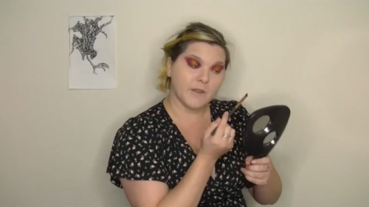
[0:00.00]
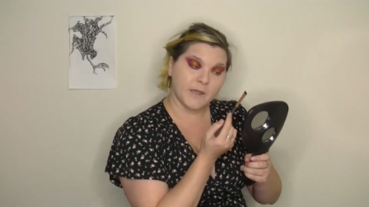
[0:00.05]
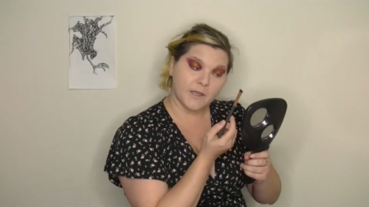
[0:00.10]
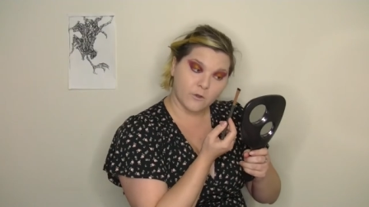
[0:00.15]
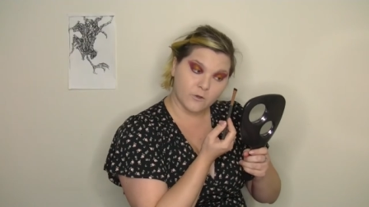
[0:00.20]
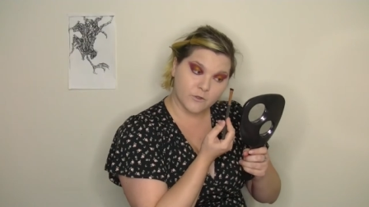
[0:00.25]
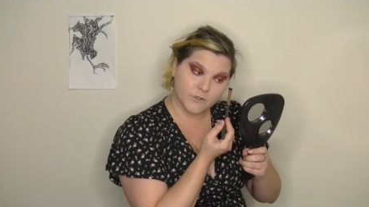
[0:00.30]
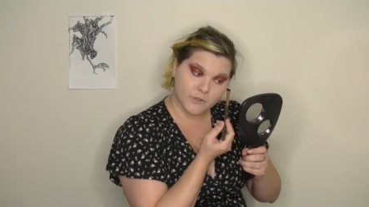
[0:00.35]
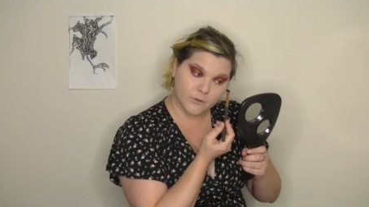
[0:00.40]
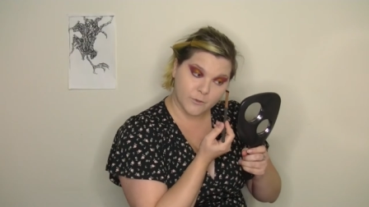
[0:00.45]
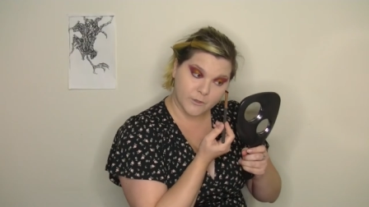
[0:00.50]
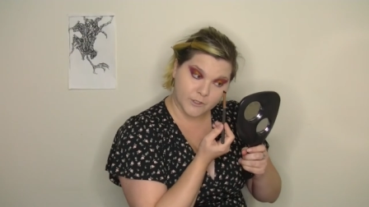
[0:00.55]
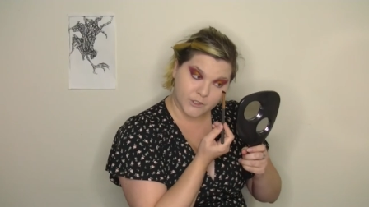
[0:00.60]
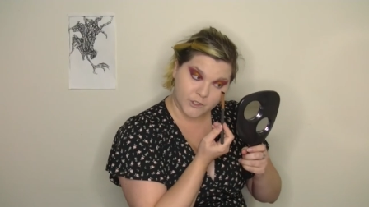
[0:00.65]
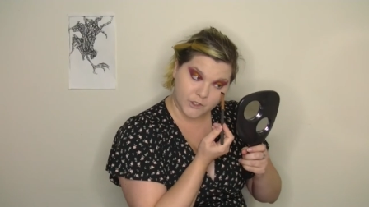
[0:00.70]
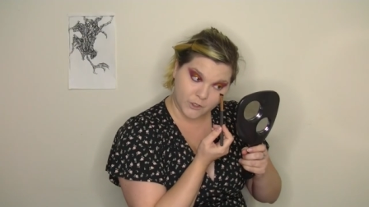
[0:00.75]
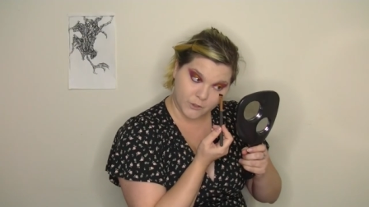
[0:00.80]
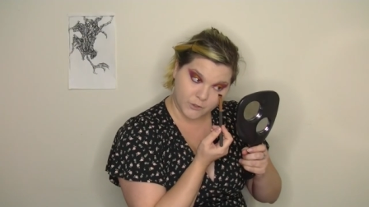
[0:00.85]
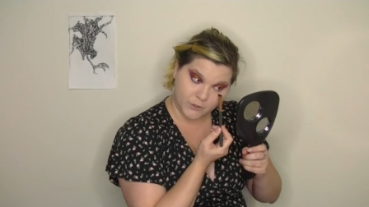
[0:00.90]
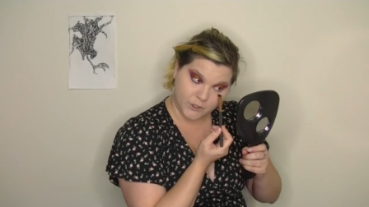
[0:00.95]
They also
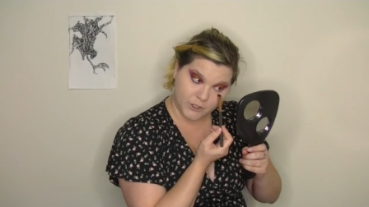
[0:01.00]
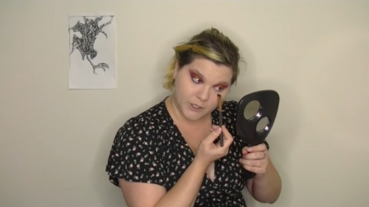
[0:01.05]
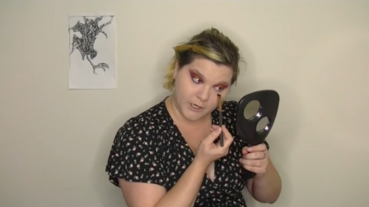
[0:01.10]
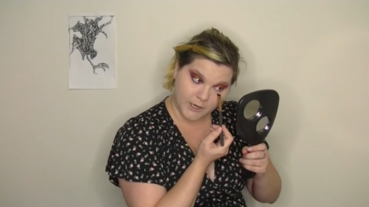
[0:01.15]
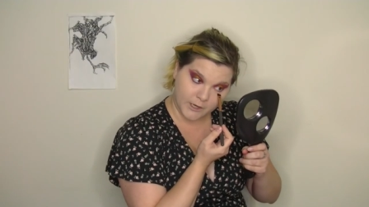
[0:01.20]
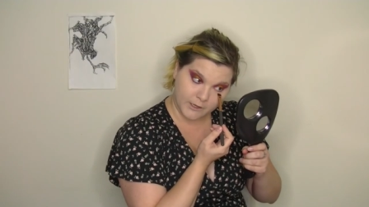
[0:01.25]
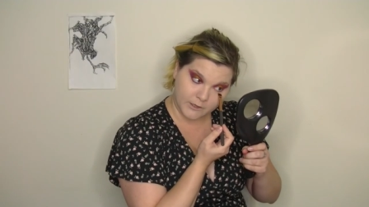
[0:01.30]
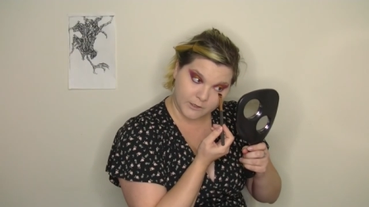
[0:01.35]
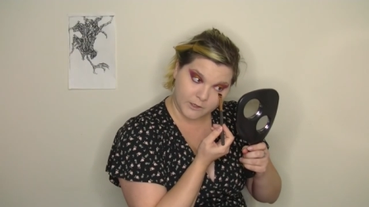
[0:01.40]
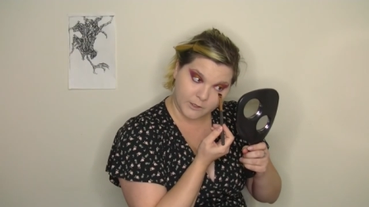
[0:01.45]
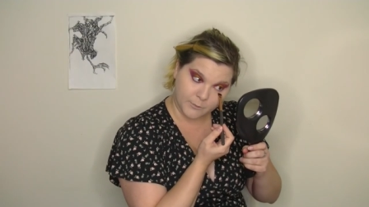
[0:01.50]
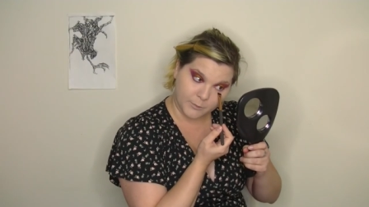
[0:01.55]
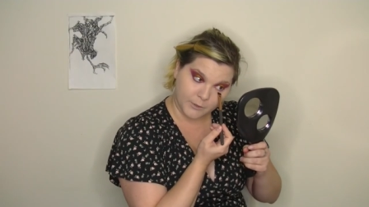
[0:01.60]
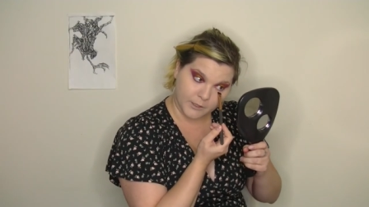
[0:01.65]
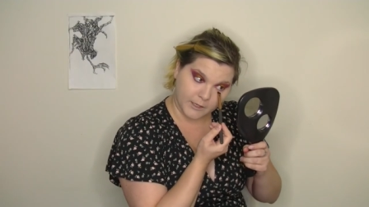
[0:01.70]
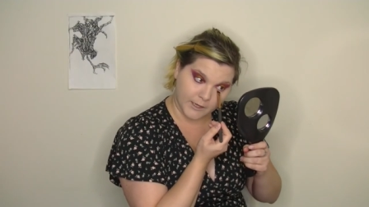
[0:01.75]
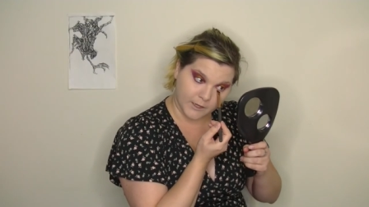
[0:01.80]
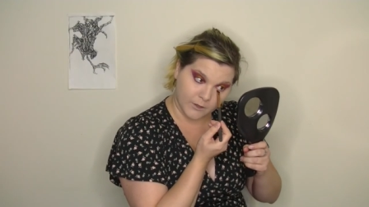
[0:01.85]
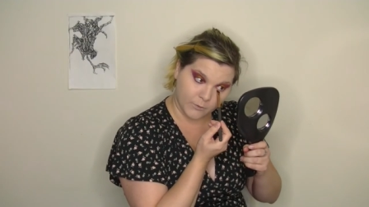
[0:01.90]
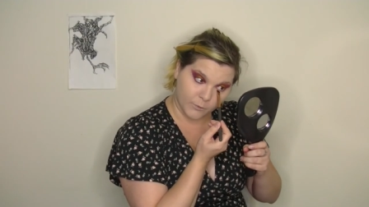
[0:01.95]
associated the
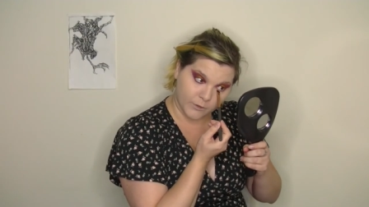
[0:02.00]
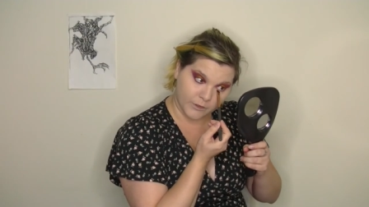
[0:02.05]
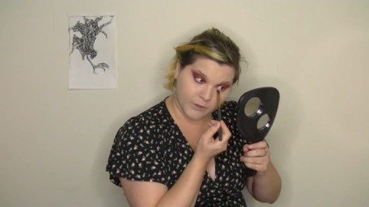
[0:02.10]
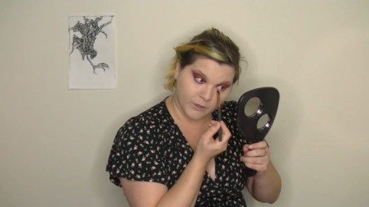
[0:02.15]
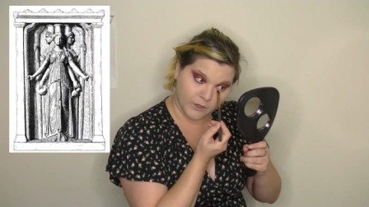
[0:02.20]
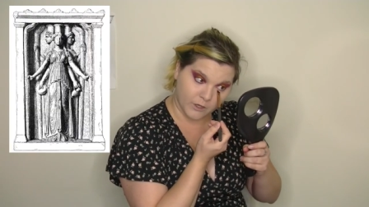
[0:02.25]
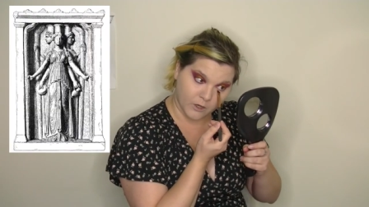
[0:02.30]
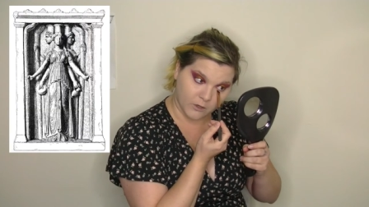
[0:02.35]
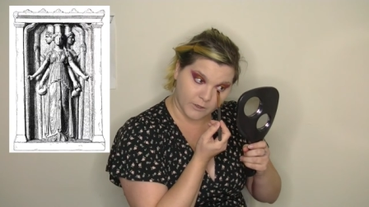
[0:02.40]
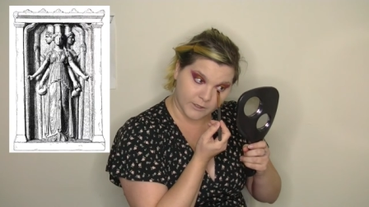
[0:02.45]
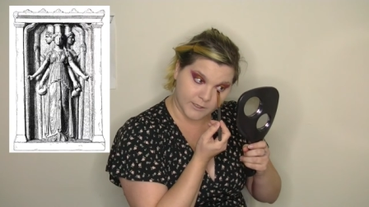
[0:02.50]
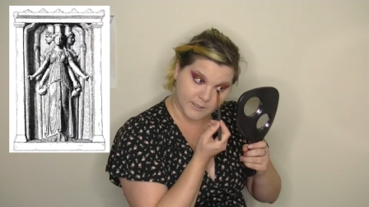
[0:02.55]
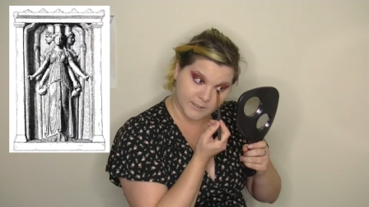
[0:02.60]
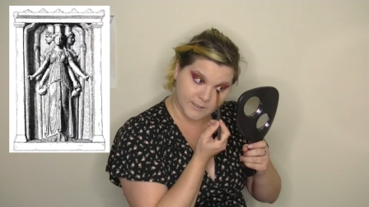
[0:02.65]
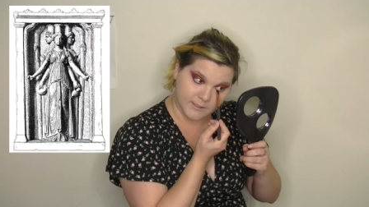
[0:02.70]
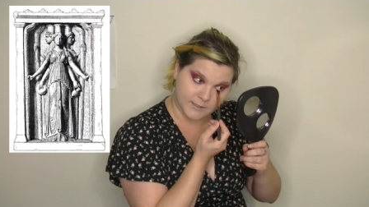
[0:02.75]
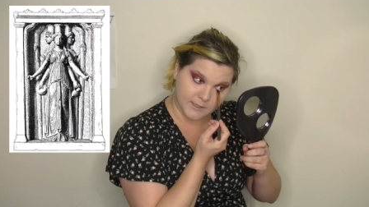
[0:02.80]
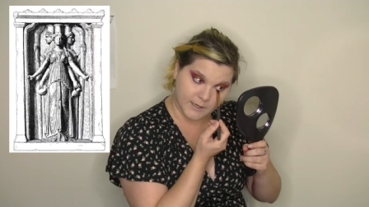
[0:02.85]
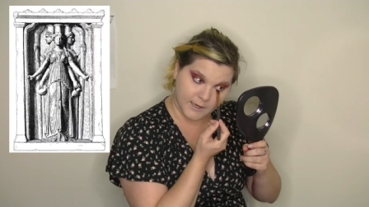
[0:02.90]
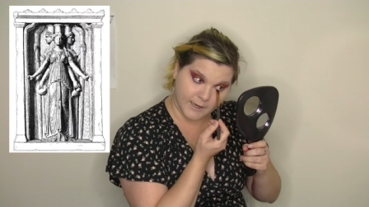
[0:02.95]
plant with the
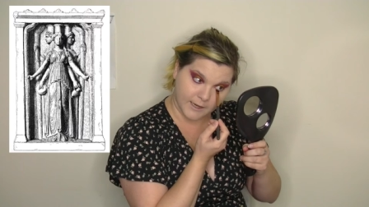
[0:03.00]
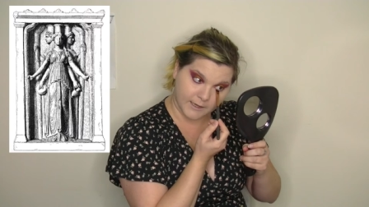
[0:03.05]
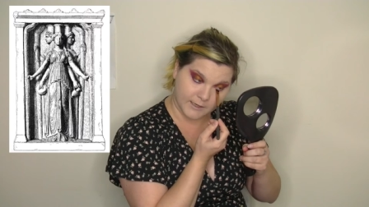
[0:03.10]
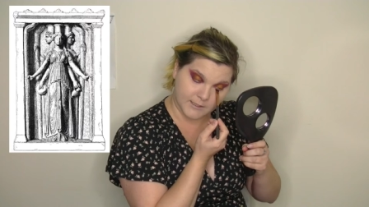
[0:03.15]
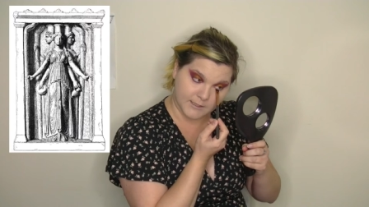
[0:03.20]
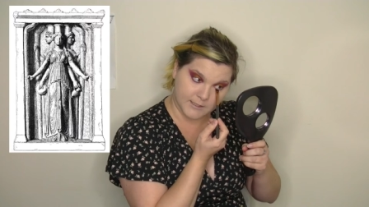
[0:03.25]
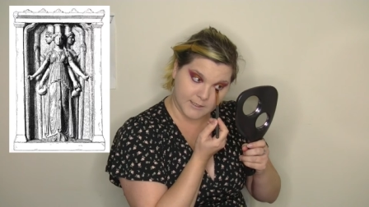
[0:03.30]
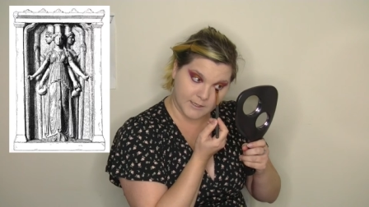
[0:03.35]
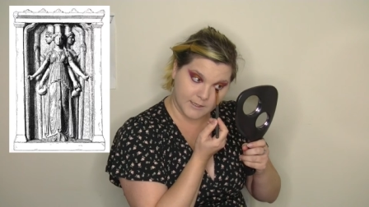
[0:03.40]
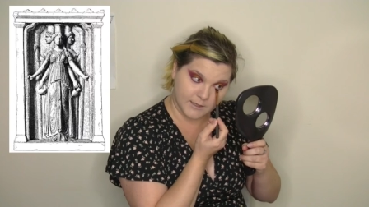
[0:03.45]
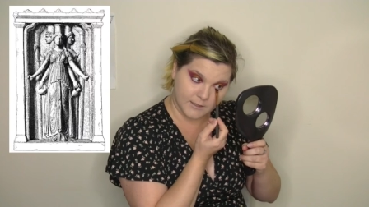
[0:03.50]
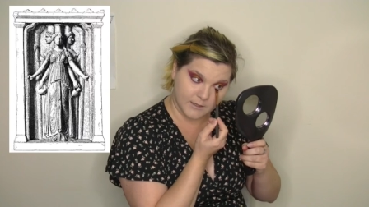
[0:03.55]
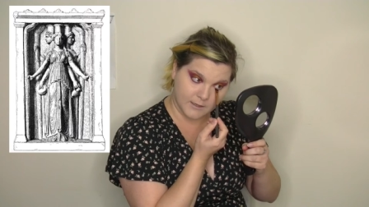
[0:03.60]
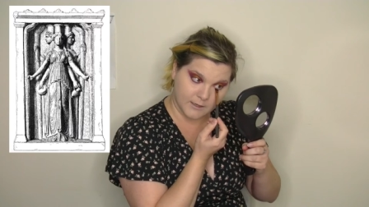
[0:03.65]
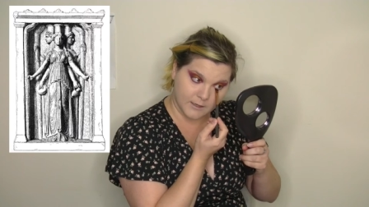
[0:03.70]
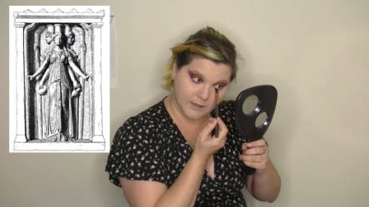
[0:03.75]
goddess Hecate,